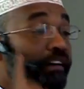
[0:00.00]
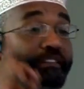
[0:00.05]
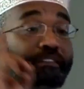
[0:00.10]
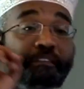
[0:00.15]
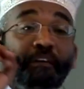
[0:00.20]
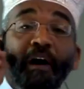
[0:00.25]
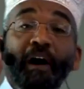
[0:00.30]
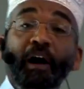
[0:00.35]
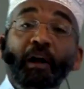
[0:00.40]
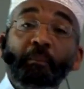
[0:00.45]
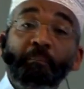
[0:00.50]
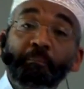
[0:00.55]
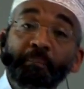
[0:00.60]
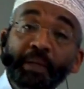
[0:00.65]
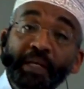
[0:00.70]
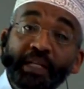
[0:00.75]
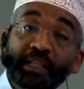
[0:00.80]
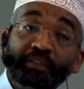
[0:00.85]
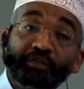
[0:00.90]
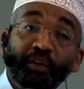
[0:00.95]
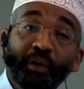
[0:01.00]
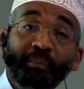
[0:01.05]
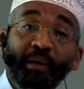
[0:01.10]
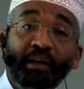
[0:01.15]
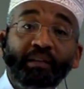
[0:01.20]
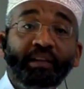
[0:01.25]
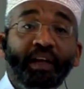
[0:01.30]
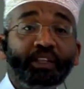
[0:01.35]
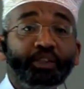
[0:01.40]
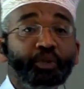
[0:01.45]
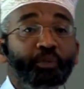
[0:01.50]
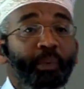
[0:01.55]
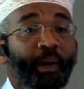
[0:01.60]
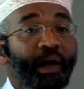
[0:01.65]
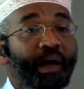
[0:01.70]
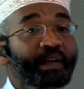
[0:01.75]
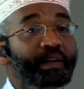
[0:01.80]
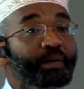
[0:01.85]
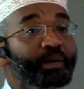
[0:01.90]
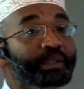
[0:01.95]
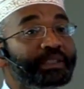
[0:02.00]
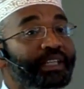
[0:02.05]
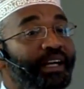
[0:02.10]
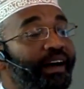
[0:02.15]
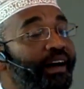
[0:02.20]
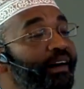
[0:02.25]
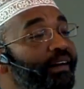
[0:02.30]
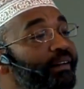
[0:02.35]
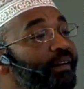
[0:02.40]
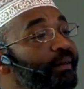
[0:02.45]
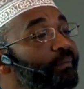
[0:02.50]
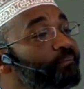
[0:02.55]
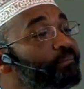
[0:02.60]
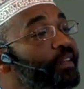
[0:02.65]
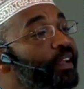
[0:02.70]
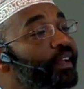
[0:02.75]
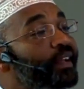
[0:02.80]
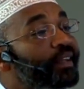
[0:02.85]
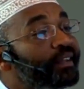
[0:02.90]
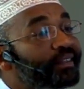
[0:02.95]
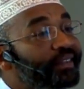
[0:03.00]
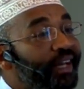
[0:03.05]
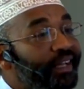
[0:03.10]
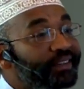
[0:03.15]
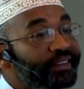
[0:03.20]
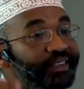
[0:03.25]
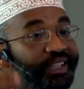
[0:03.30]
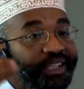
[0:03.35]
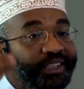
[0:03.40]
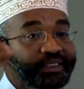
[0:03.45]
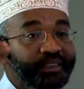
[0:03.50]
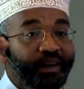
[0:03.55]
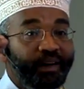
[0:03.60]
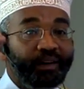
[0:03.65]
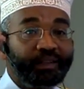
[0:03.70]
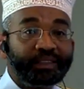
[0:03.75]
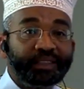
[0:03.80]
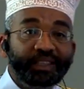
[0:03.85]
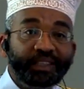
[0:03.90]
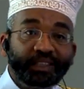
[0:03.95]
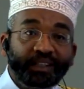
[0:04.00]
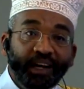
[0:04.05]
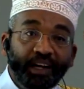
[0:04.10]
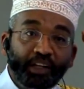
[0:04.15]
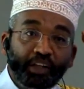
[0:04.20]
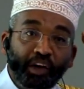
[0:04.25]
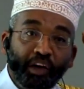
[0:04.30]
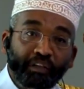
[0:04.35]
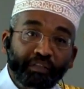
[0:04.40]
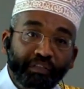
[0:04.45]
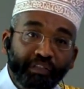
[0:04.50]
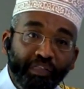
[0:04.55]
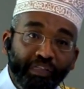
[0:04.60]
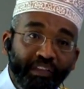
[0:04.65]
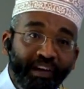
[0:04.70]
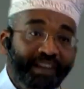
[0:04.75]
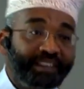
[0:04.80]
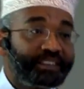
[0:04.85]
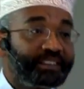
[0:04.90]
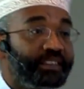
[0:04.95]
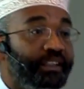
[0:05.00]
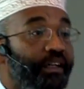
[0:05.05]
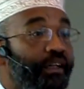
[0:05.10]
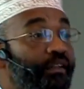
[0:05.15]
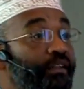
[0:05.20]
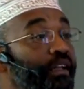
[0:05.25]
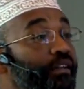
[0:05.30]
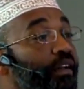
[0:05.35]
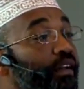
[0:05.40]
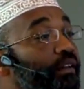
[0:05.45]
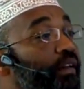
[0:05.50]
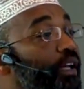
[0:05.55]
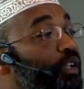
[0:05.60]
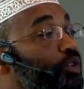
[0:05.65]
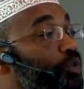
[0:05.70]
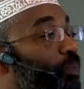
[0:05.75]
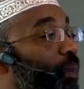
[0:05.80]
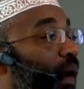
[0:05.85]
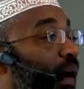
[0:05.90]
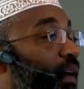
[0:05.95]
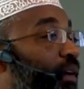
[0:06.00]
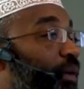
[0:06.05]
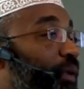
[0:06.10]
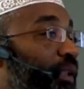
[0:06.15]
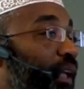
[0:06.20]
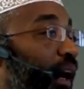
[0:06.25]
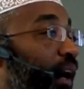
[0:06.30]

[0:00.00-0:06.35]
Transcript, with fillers: Far be it from Allah subhanahu wa ta'ala that these are the kind of thoughts that Allah subhanahu wa